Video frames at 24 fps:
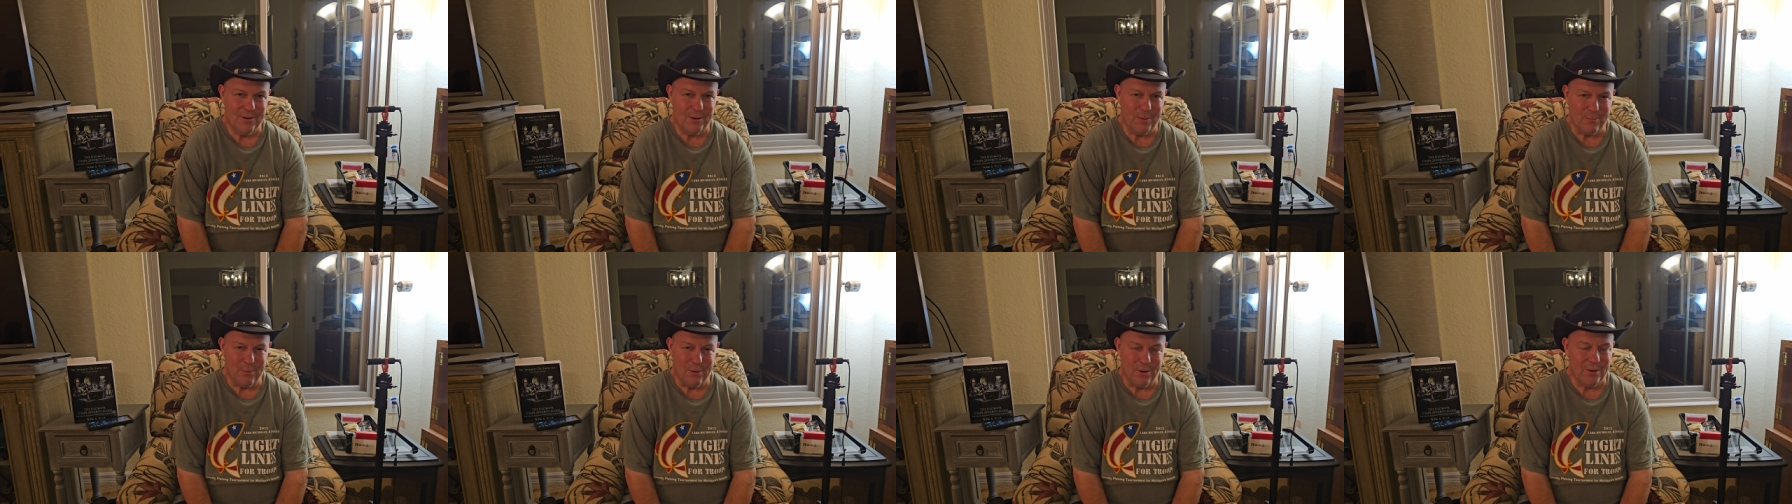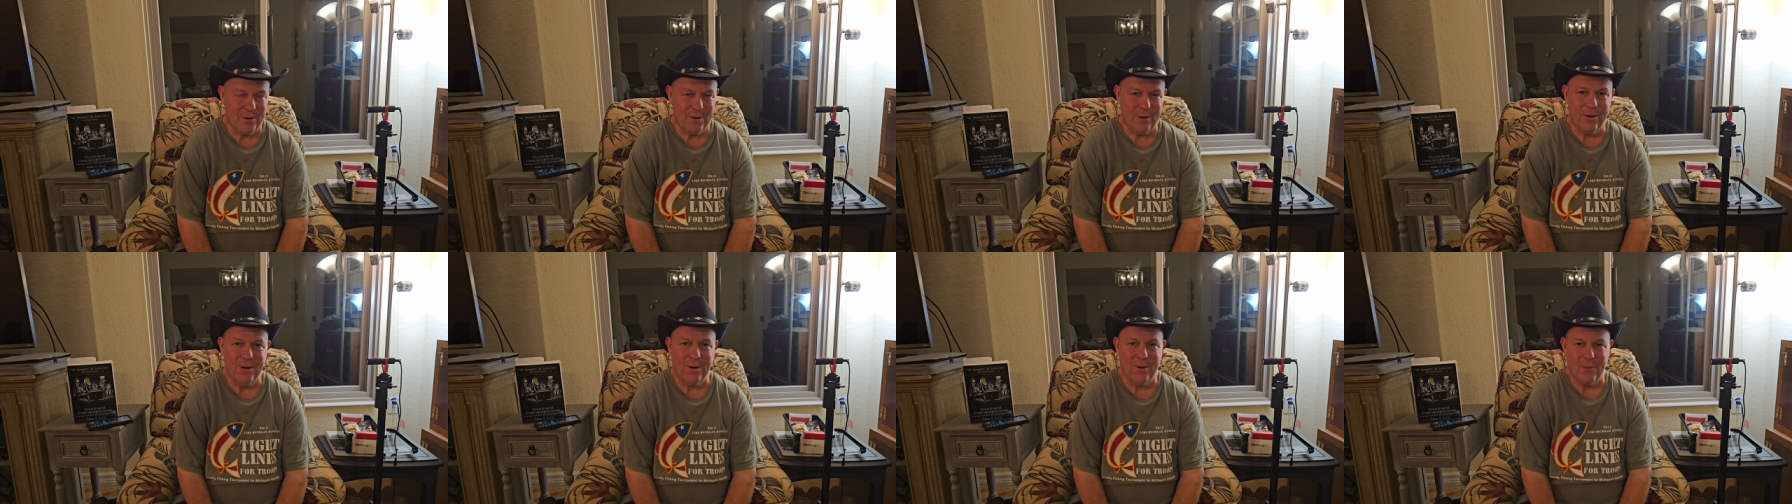or
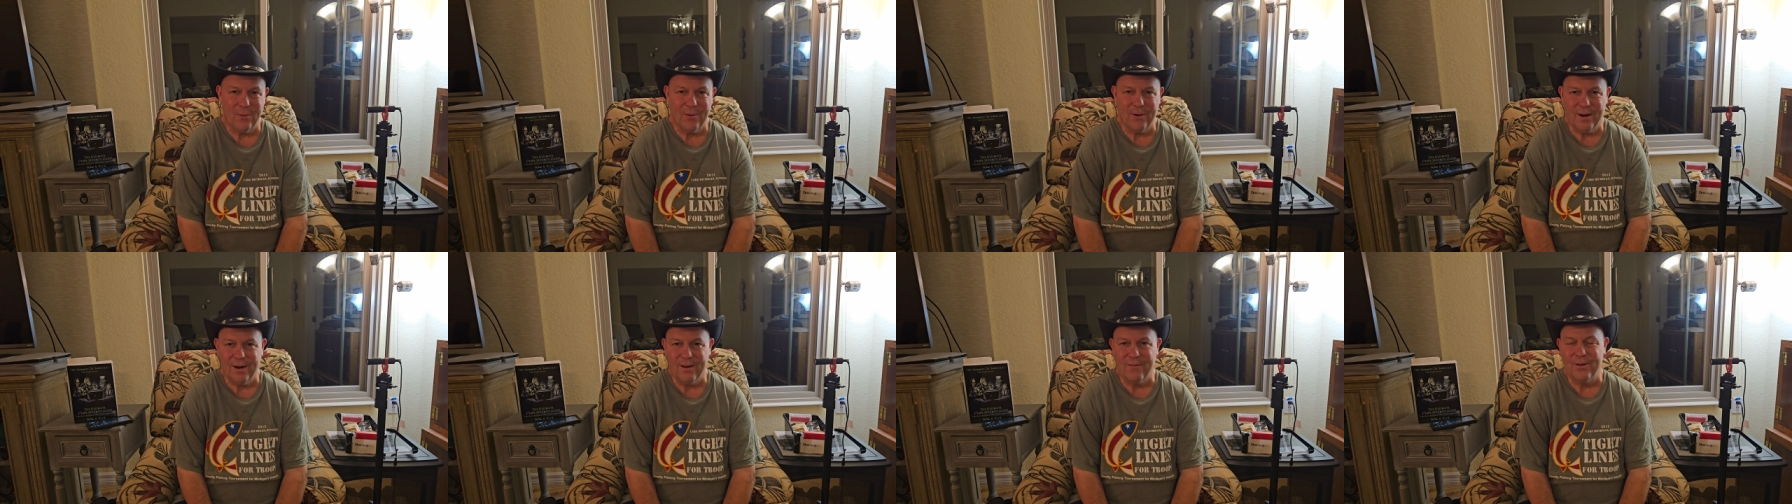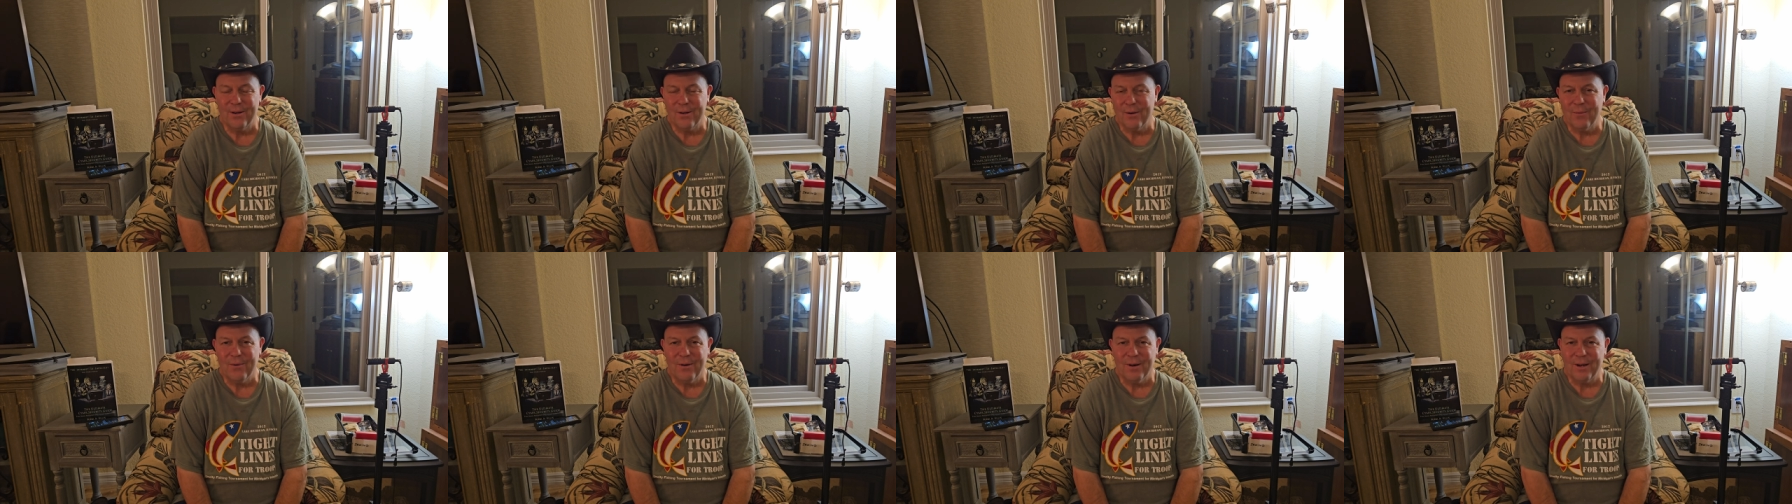Brita or whatever
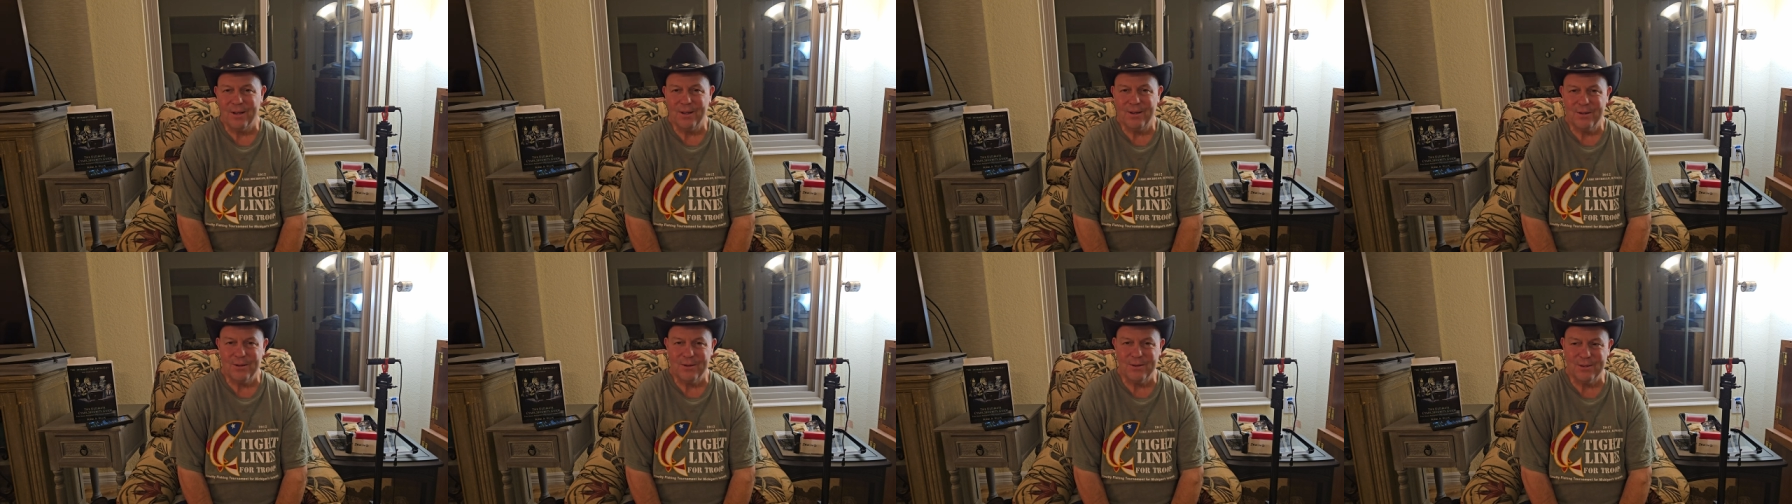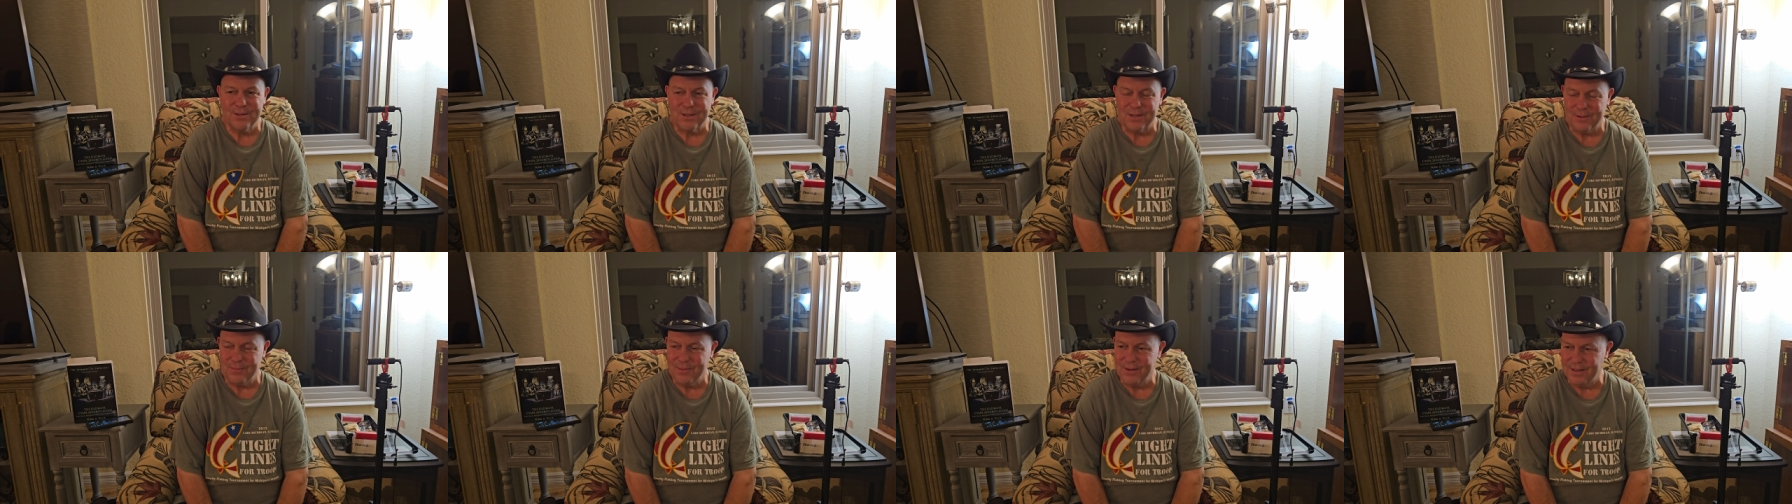you want to
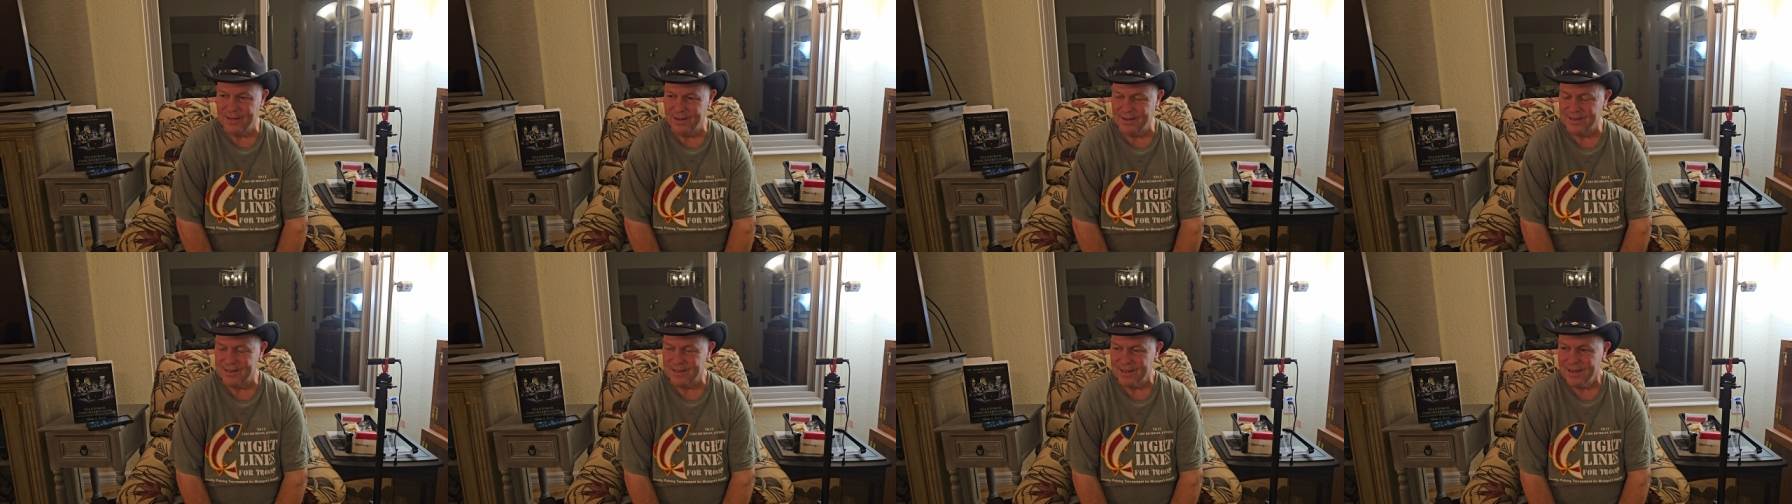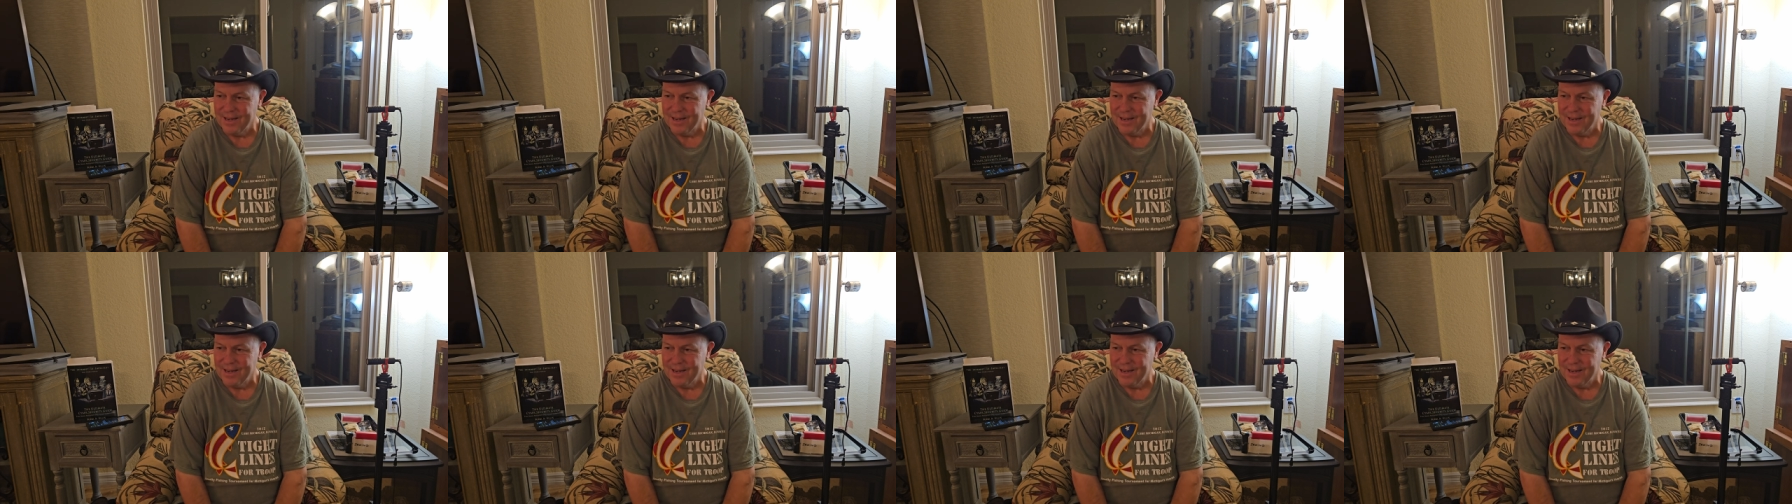use. I mean, you